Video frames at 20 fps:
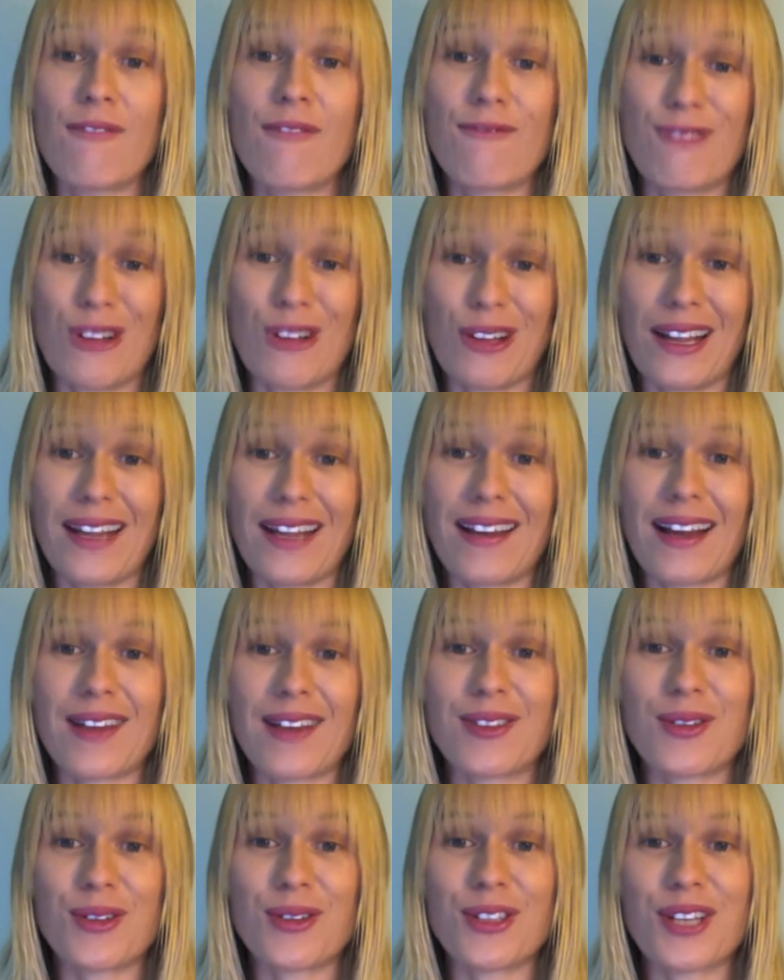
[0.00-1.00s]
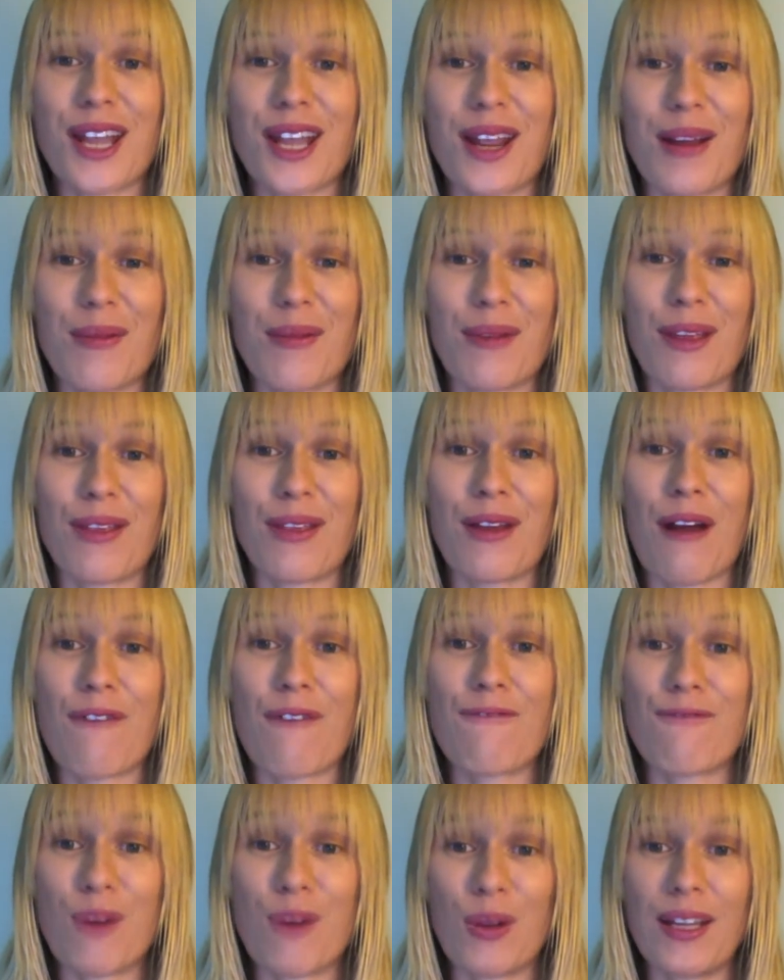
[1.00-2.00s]
Folate I associate with
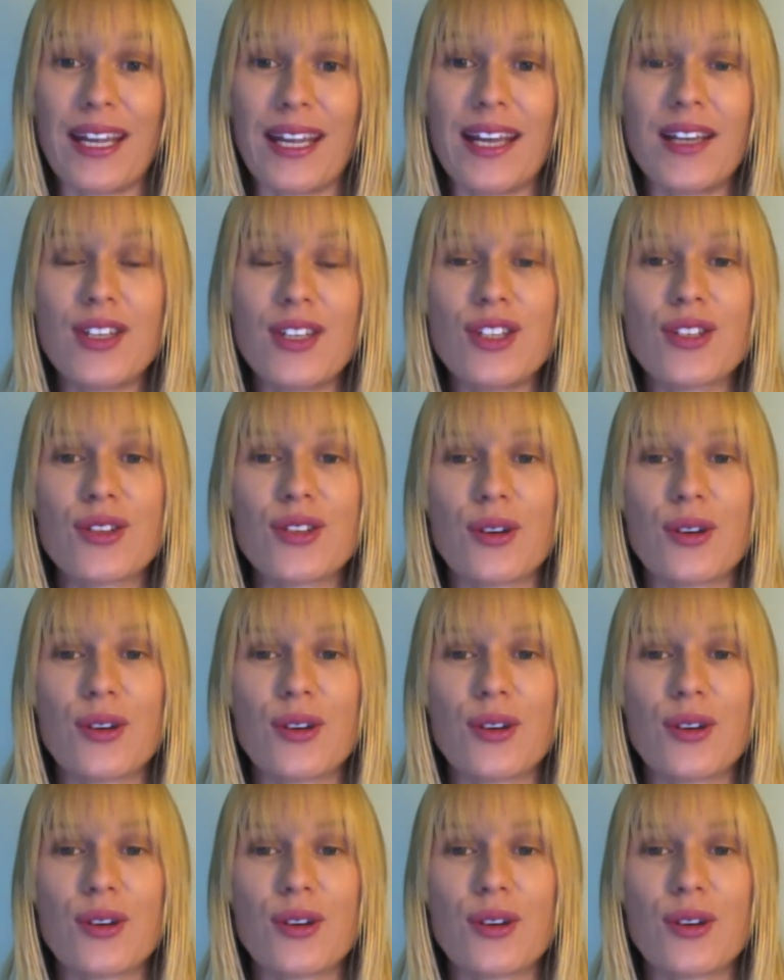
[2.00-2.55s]
foliage,